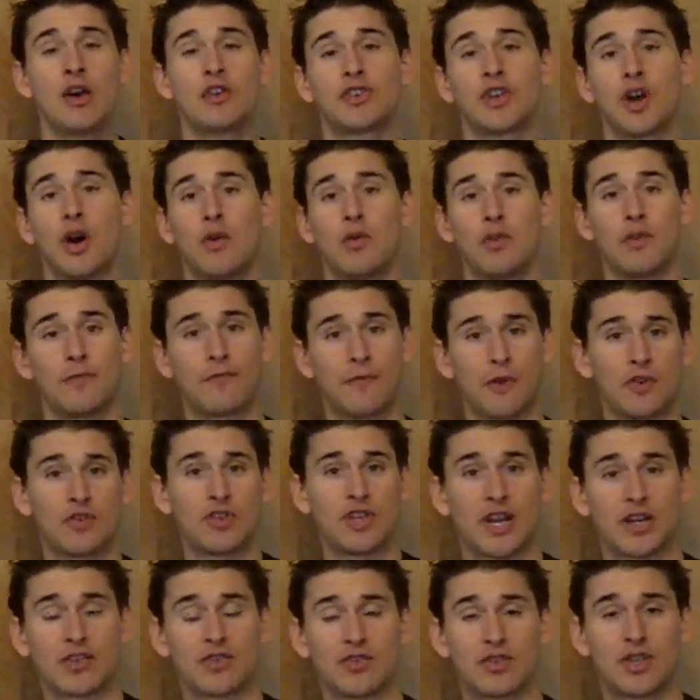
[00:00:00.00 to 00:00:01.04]
So, the
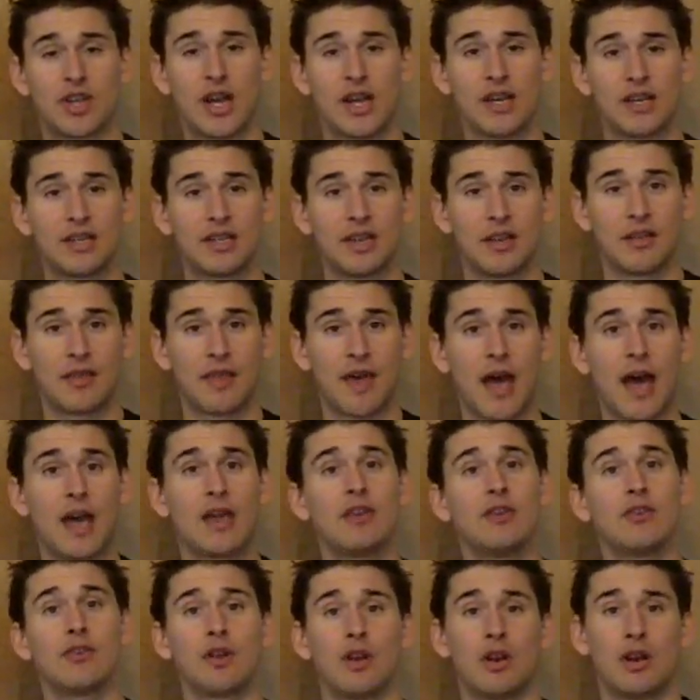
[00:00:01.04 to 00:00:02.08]
first exercise
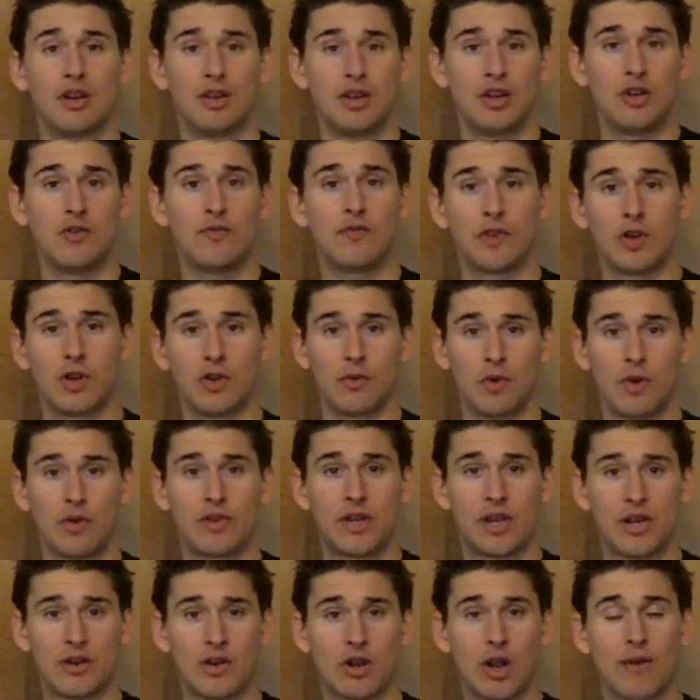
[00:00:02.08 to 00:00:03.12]
that you're going to do for your
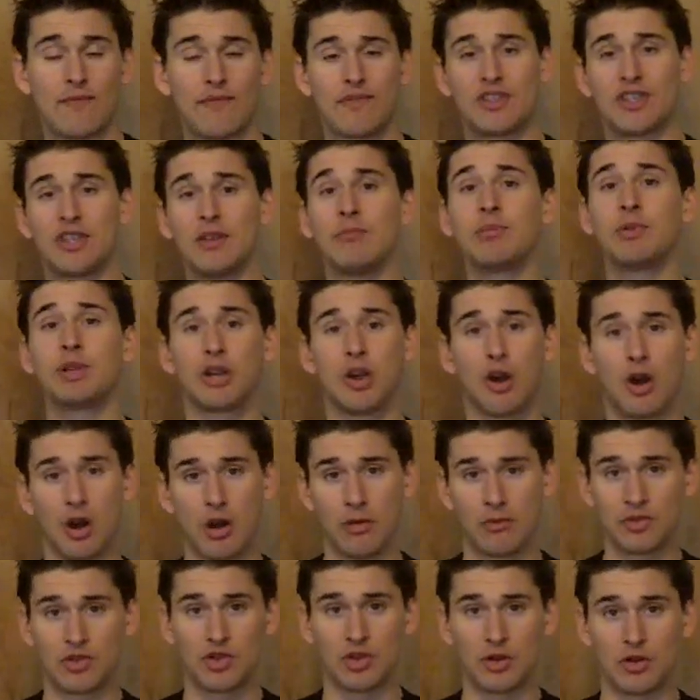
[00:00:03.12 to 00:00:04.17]
rotator cuff is simply
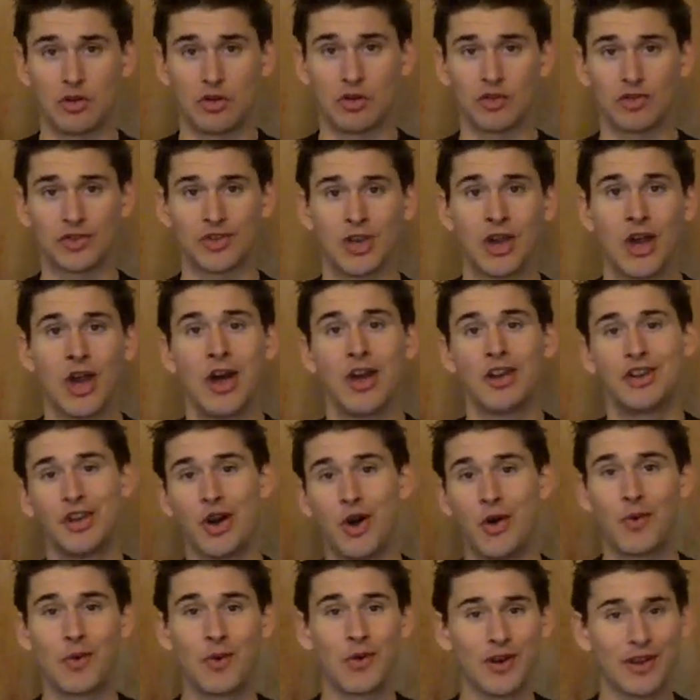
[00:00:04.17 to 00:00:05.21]
arm circles.
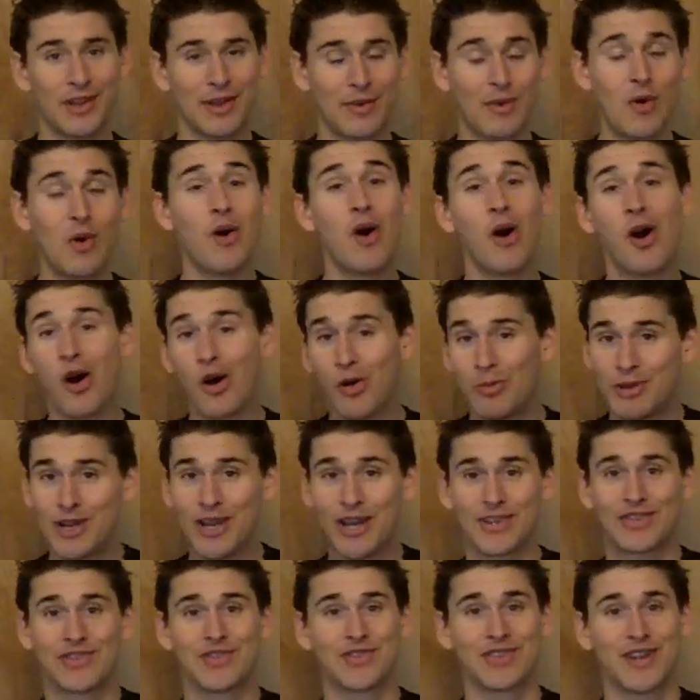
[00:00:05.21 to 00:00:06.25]
Don't worry, they won't all
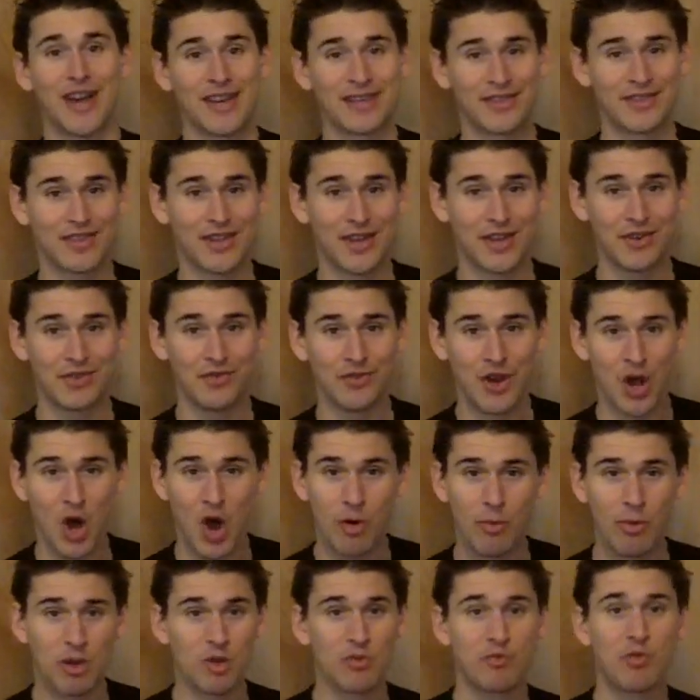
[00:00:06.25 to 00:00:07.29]
be exercises that you
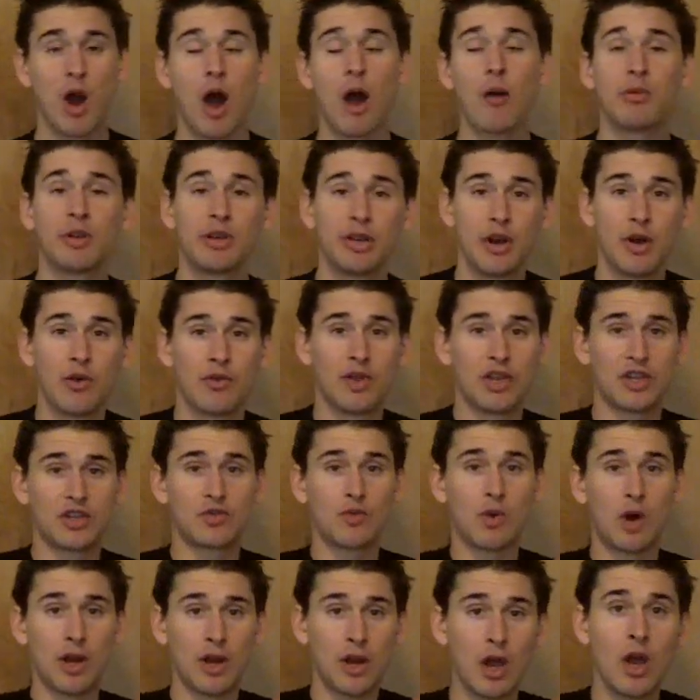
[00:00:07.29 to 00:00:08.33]
know, but you probably know
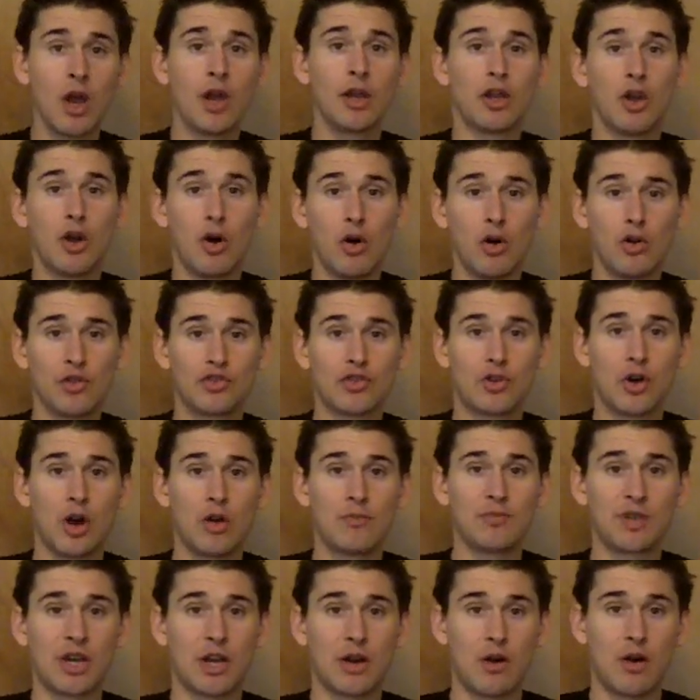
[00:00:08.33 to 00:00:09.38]
this one. You hold your
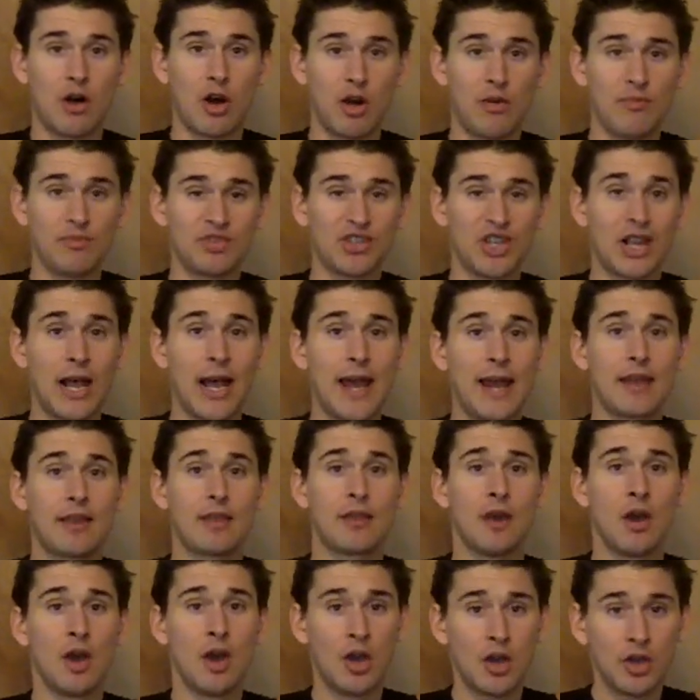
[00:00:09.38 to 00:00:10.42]
arms out at arm's
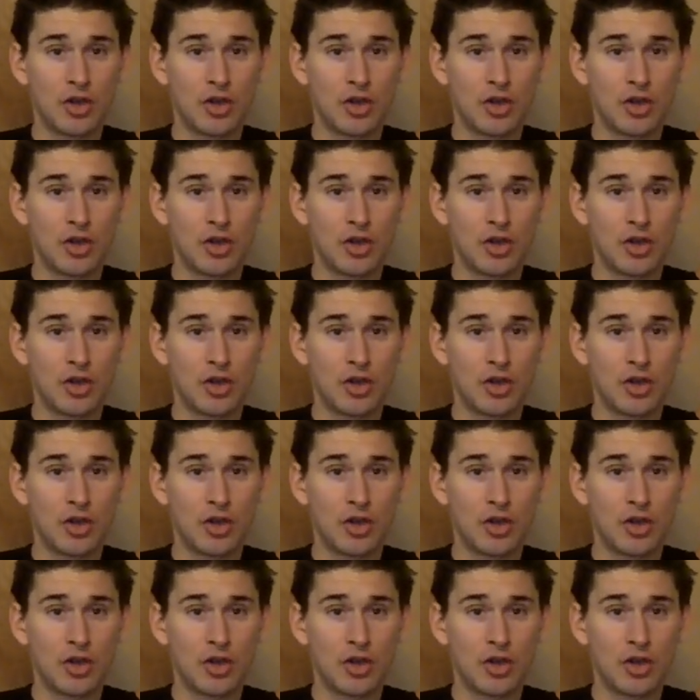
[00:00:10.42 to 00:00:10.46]
length.